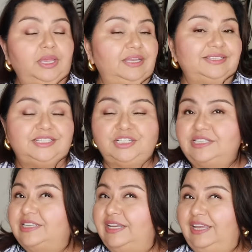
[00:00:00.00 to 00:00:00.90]
It's
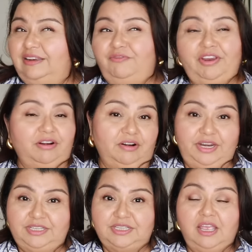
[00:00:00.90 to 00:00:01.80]
just, it
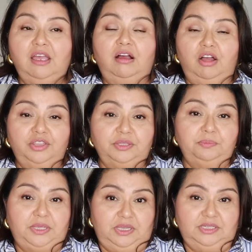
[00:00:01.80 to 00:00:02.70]
varies on the
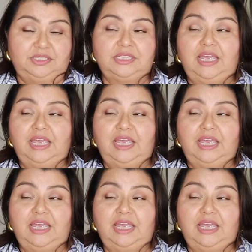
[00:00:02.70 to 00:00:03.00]
piece.